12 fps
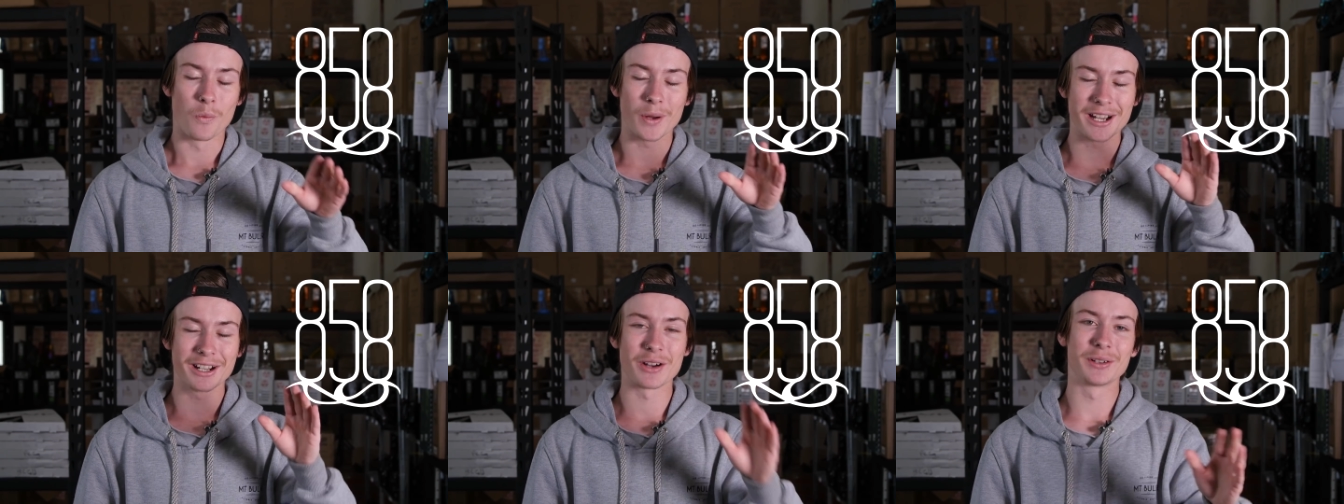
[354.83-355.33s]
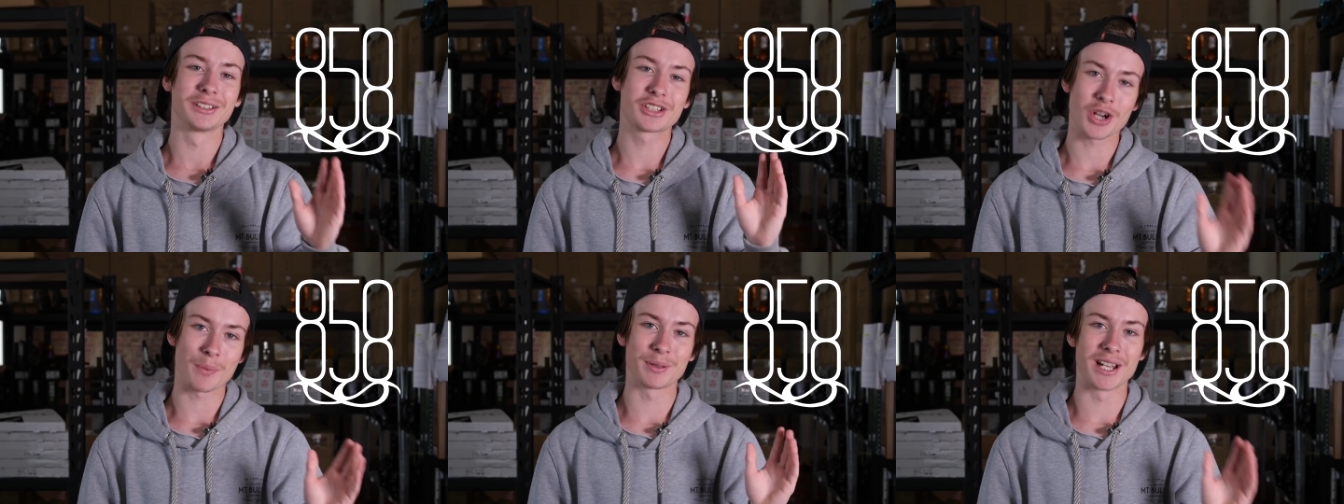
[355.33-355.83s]
We are going to
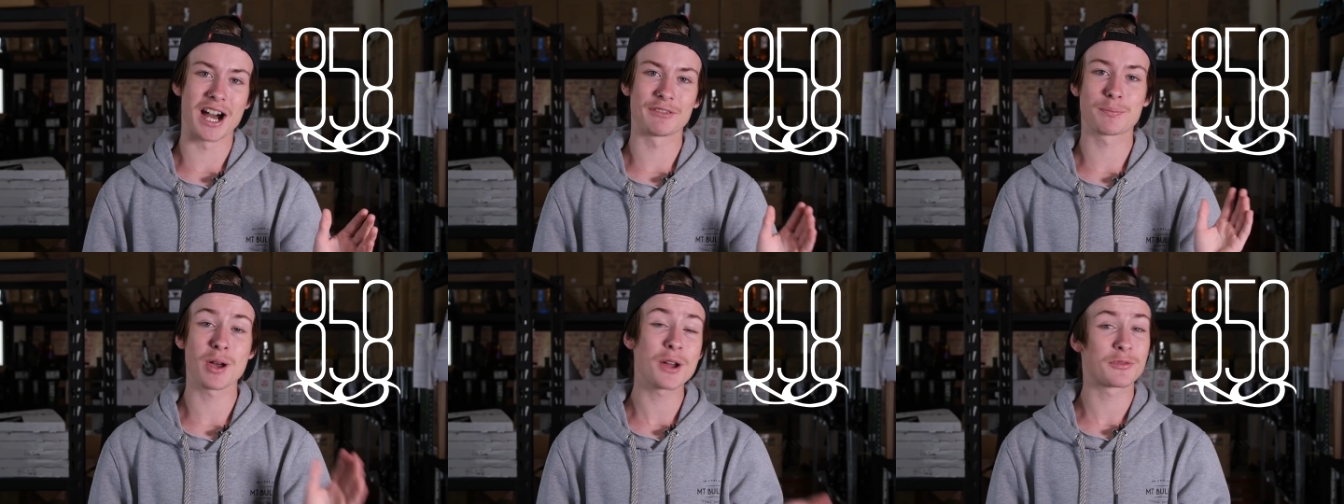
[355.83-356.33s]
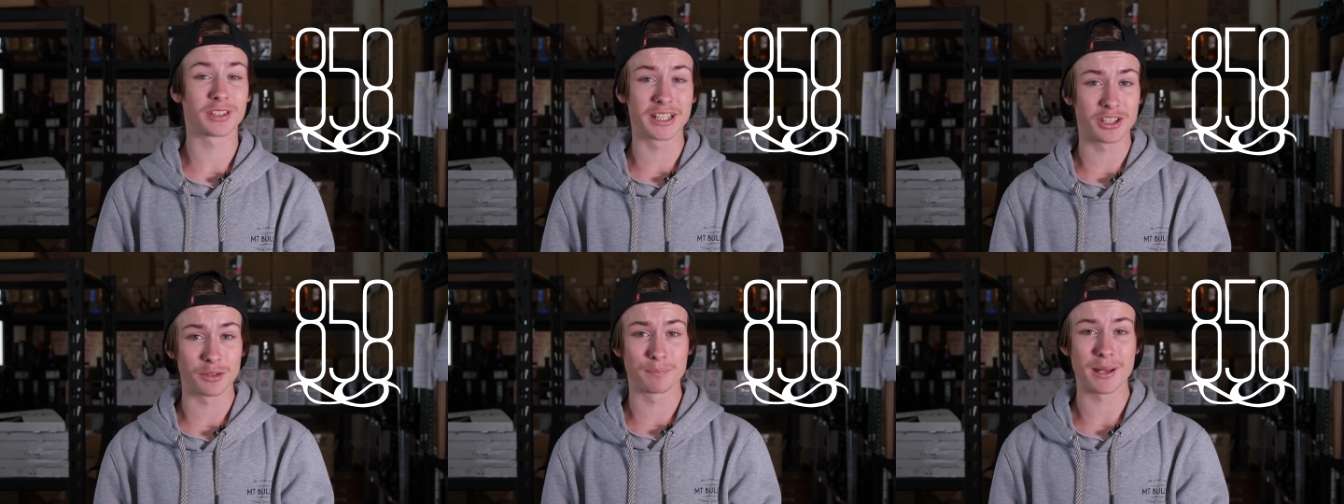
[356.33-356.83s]
chop in half a perfectly
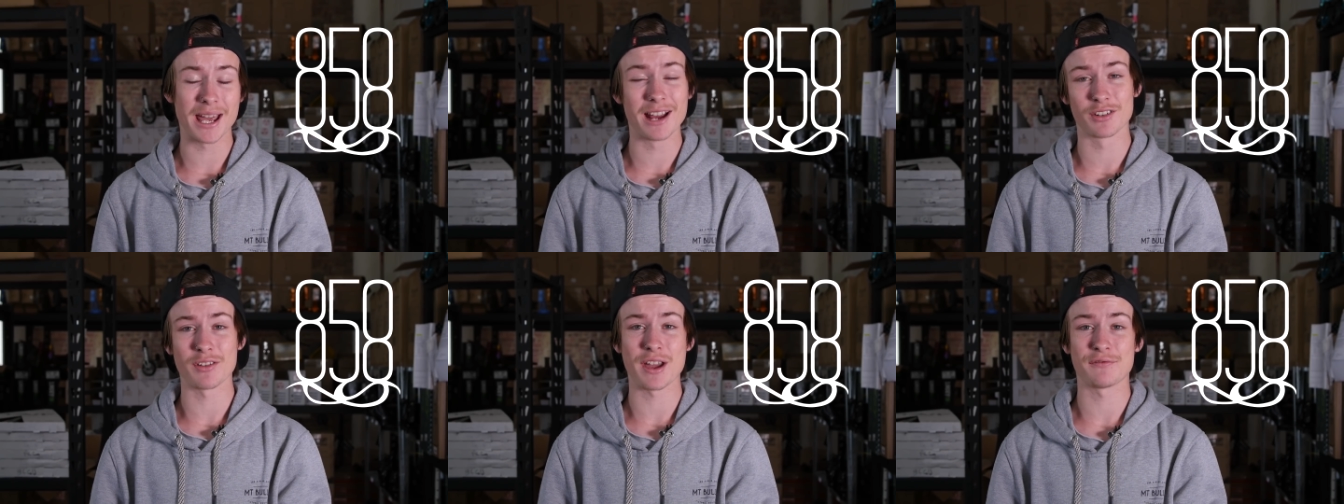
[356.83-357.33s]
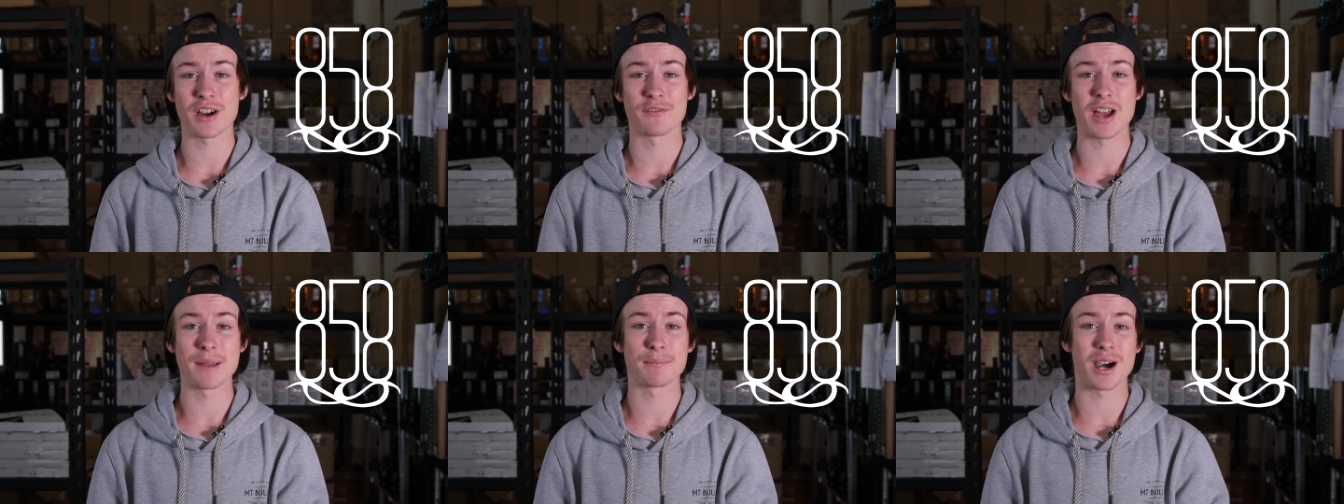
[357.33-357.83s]
good pair of eight five
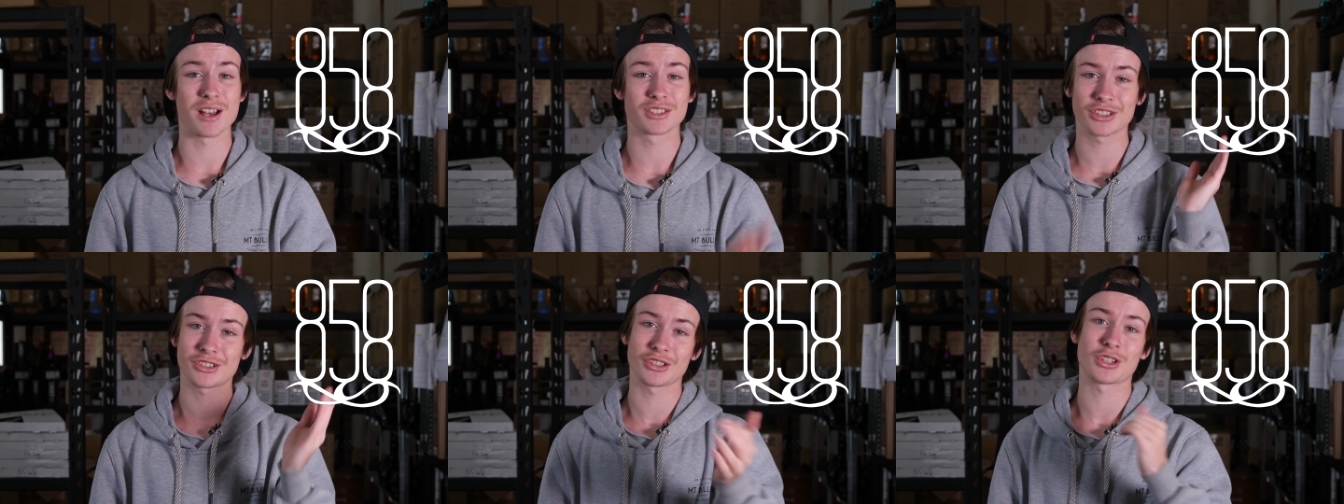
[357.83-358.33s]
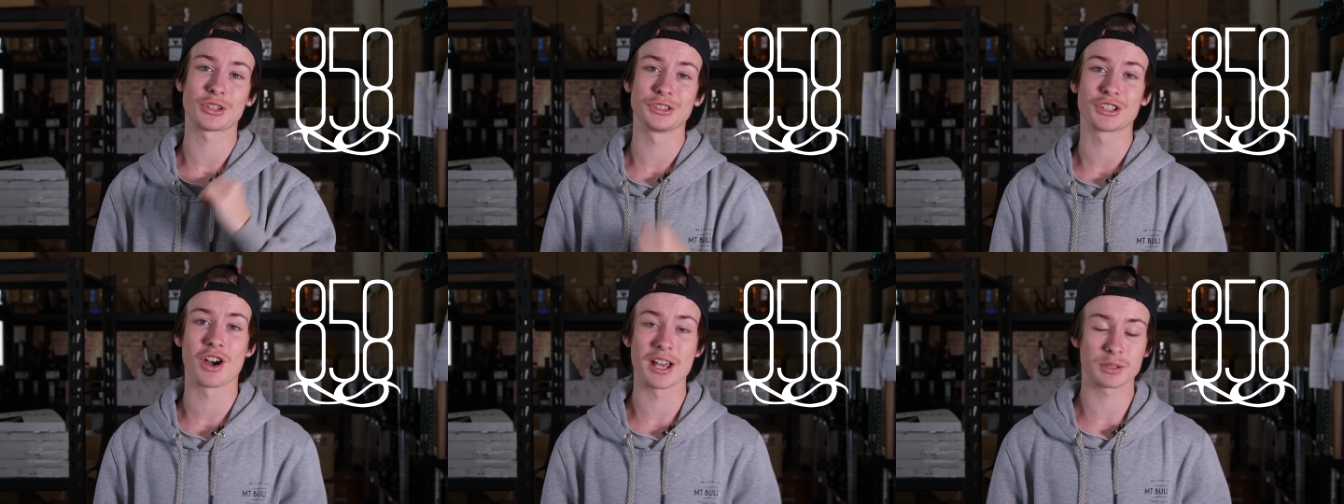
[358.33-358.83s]
eight bars just to show you
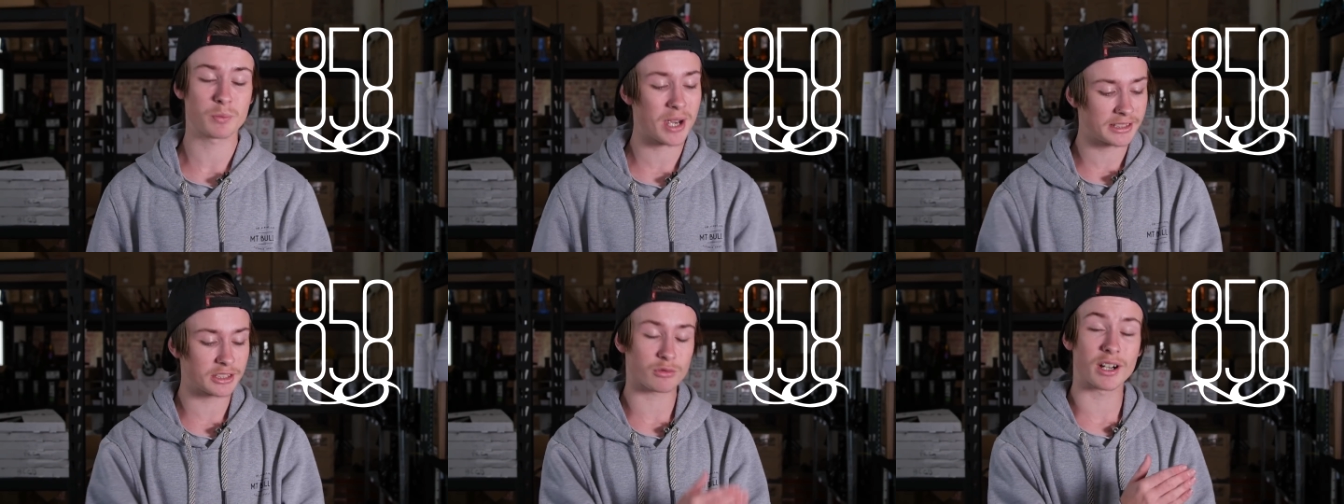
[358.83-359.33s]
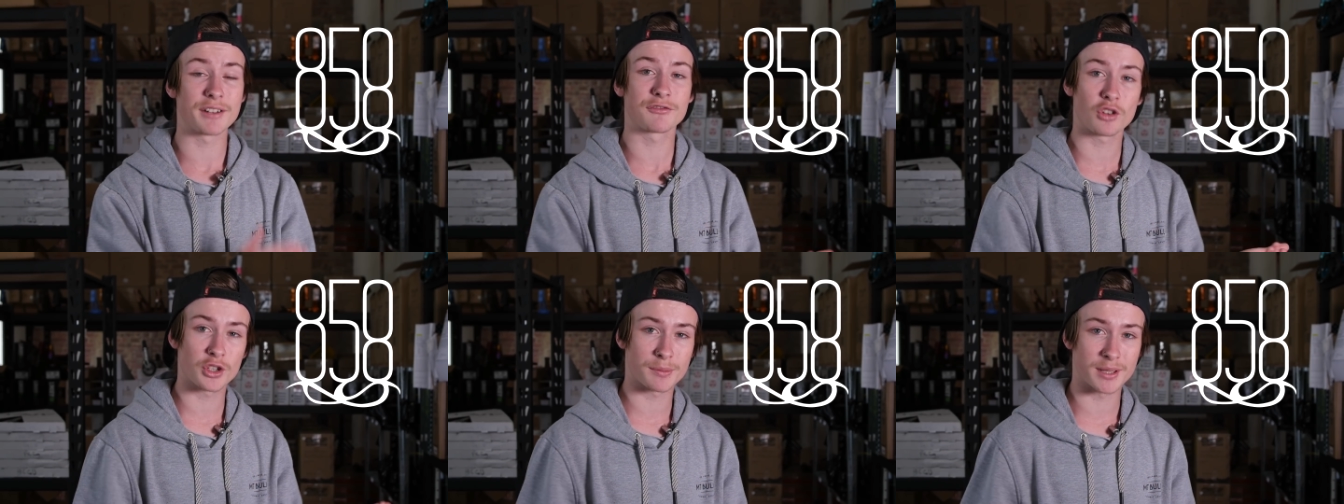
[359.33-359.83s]
guys where these
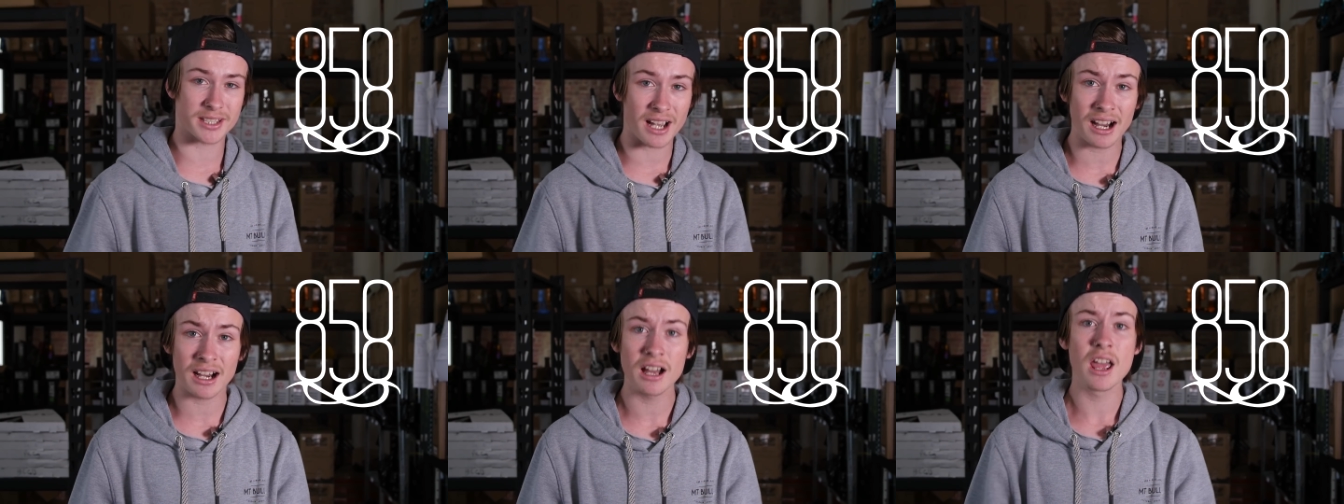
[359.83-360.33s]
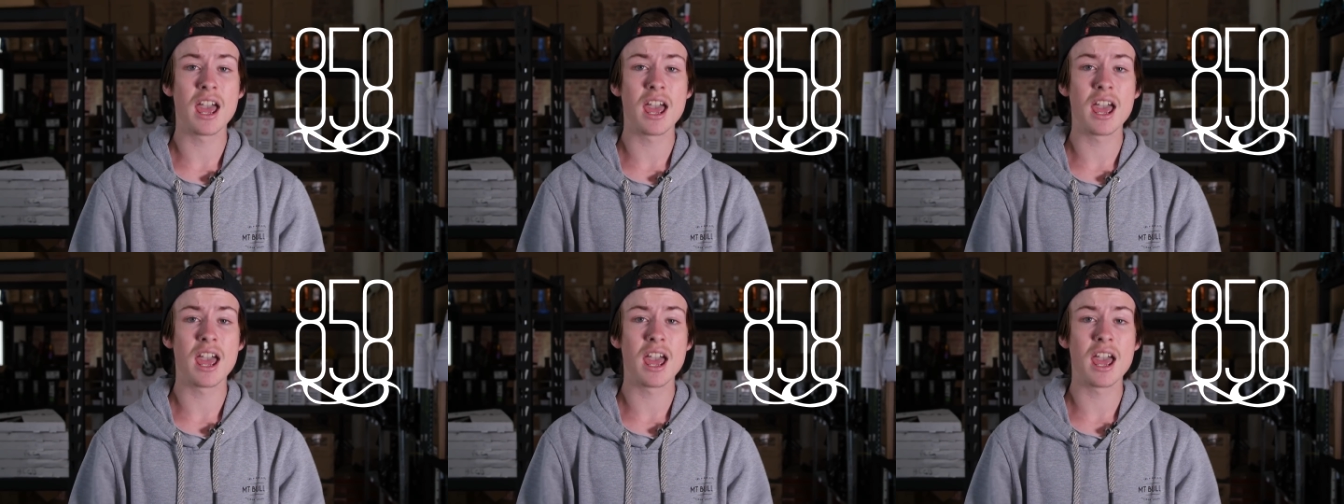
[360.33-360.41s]
reinforcements are